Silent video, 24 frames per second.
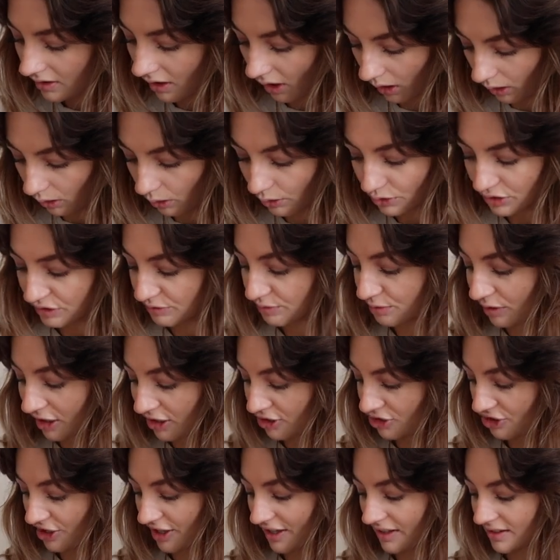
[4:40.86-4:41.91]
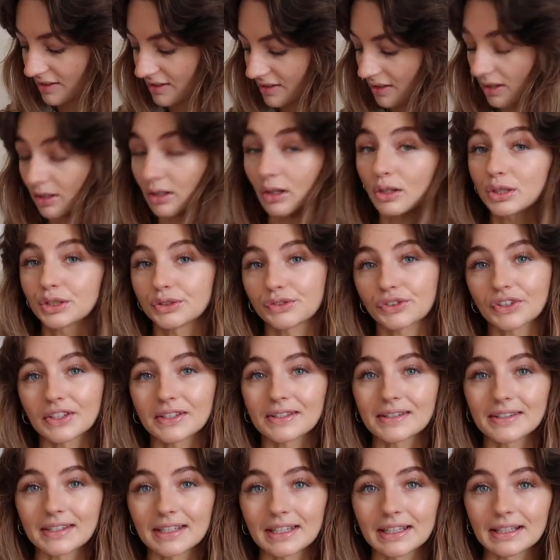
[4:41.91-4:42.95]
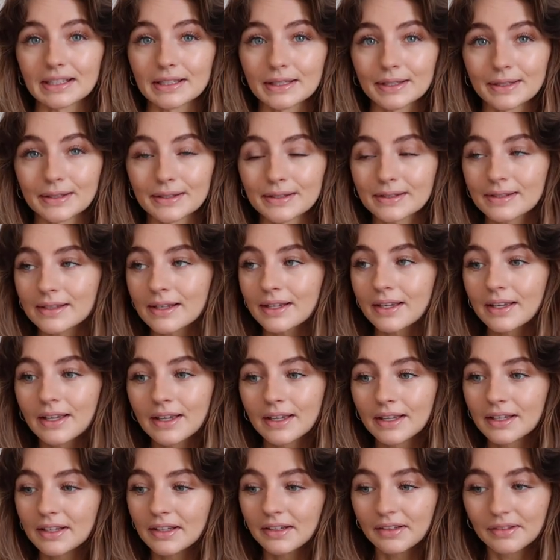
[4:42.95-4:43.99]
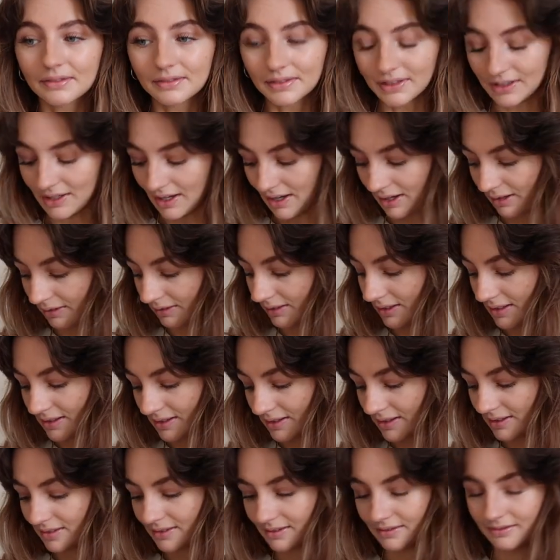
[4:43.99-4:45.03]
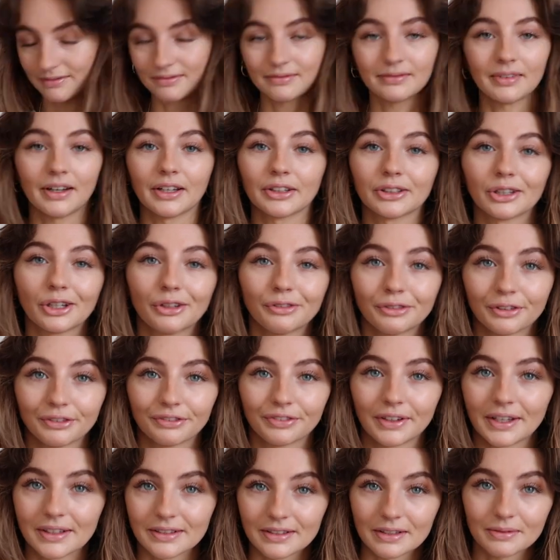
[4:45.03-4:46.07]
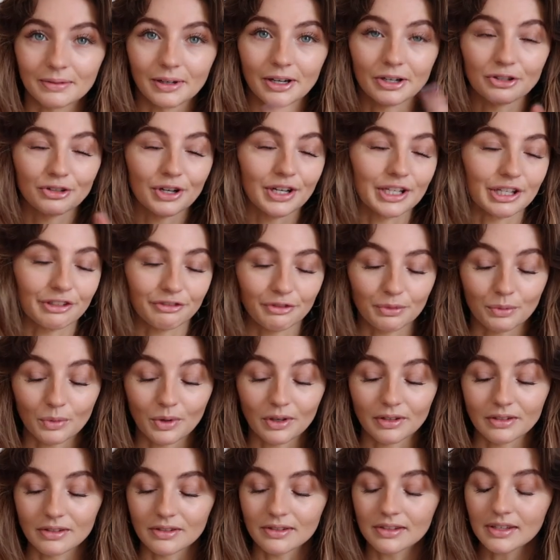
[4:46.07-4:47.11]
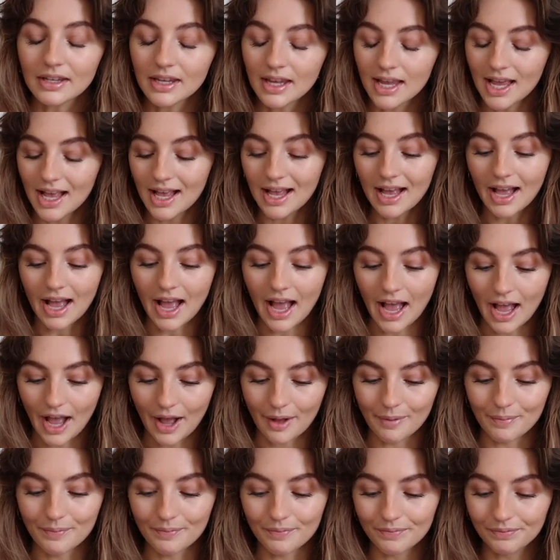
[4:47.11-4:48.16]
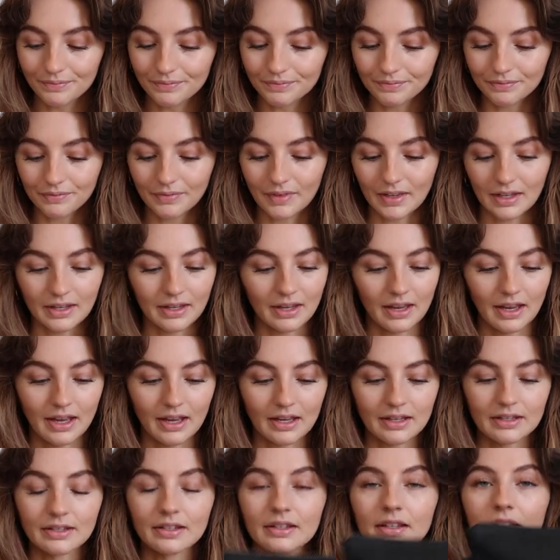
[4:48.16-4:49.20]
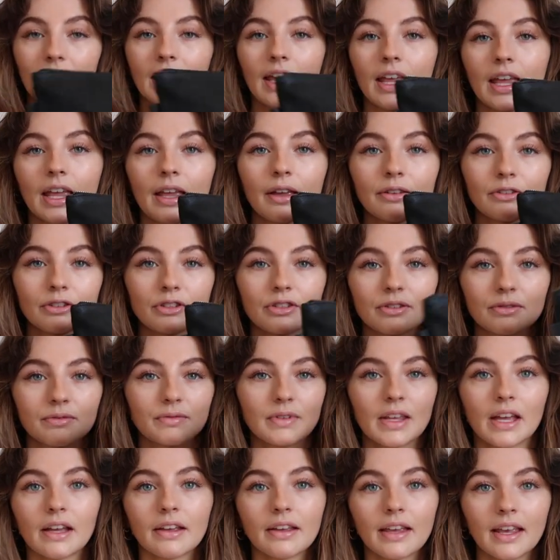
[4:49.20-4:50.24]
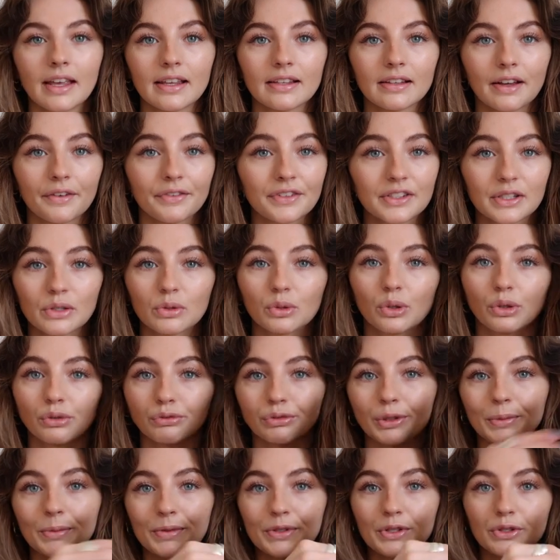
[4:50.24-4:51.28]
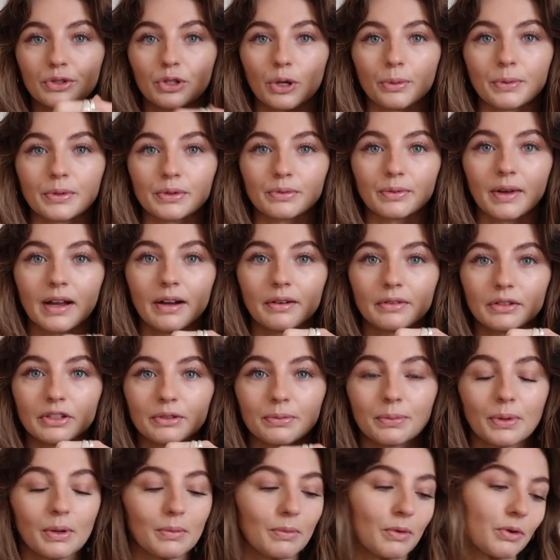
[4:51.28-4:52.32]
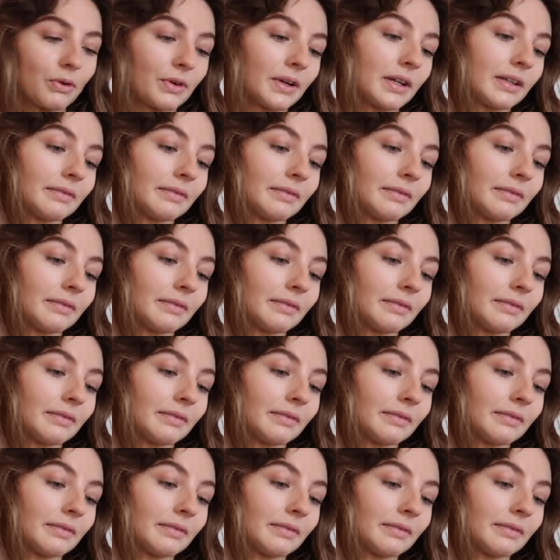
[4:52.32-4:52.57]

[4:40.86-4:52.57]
a lot of brushes a lot of concealers you know because I go through phases where I try different ones um, and it just yeah I've still got room at the top as well to put more